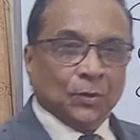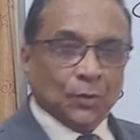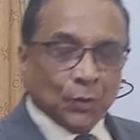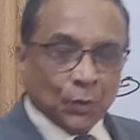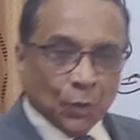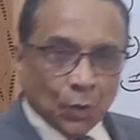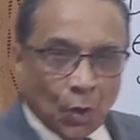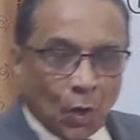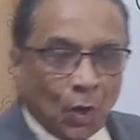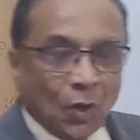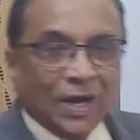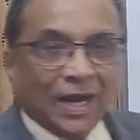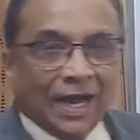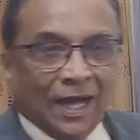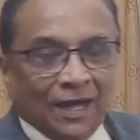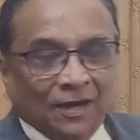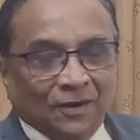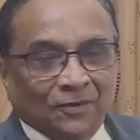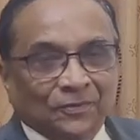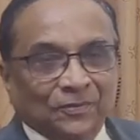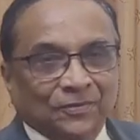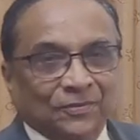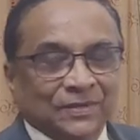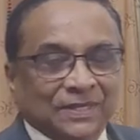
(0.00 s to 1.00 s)
role
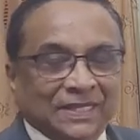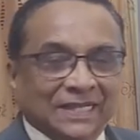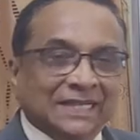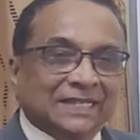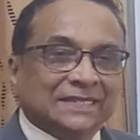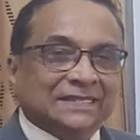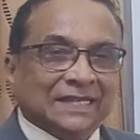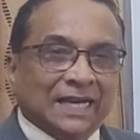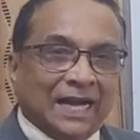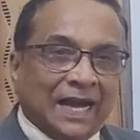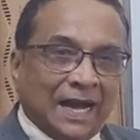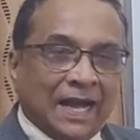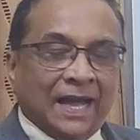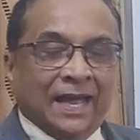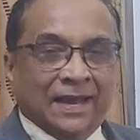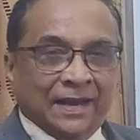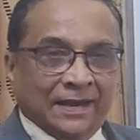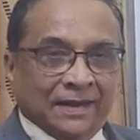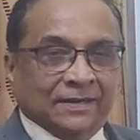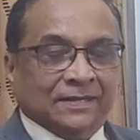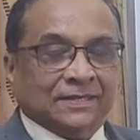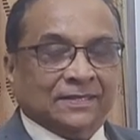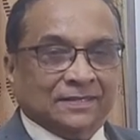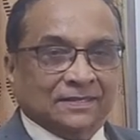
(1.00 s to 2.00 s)
of these
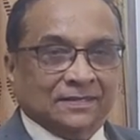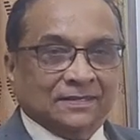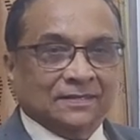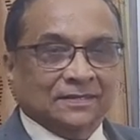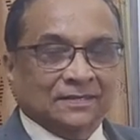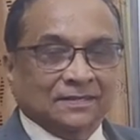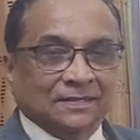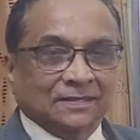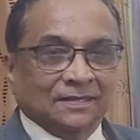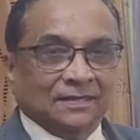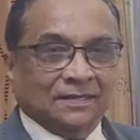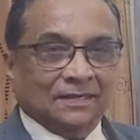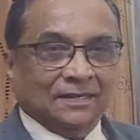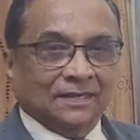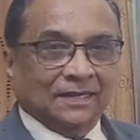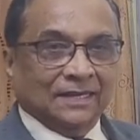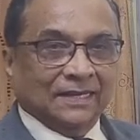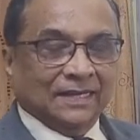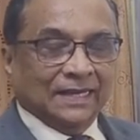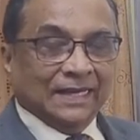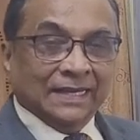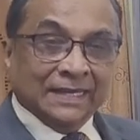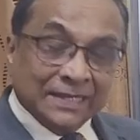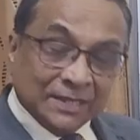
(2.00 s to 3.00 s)
ions
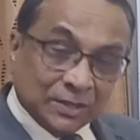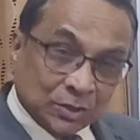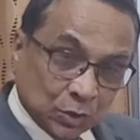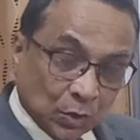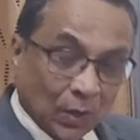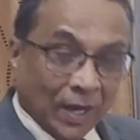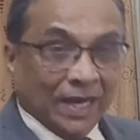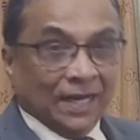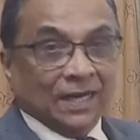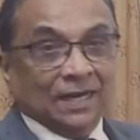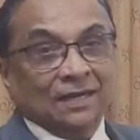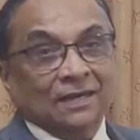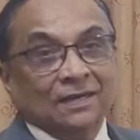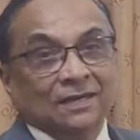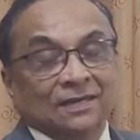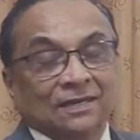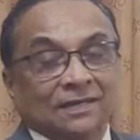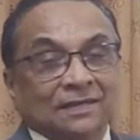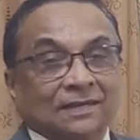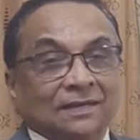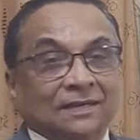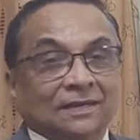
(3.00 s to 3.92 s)
in the soil